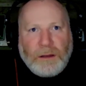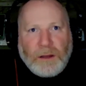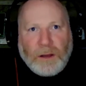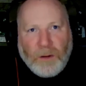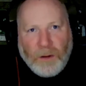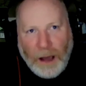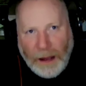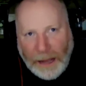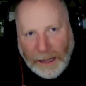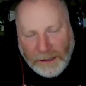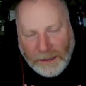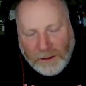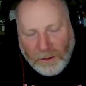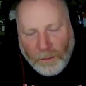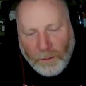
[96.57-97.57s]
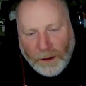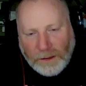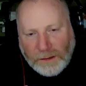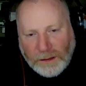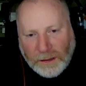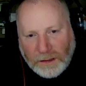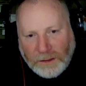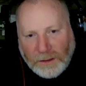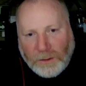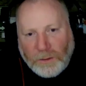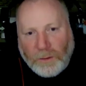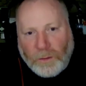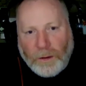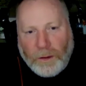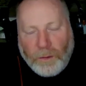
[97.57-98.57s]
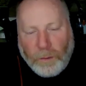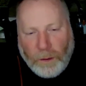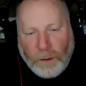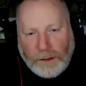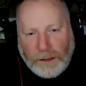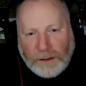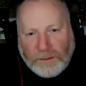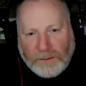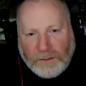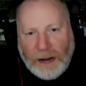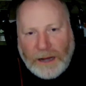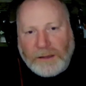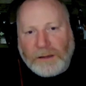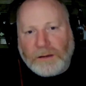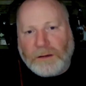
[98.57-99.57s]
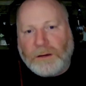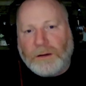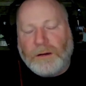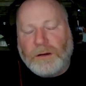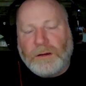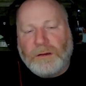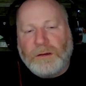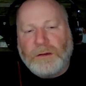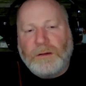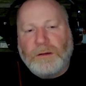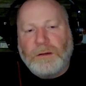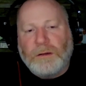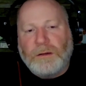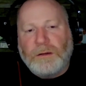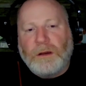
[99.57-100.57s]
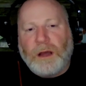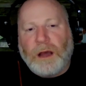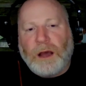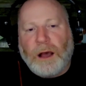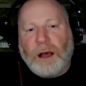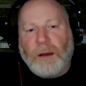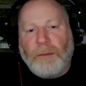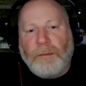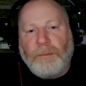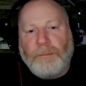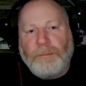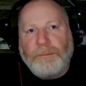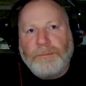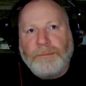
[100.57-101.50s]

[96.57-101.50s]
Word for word: the crowd has so much to do with what these wrestlers um,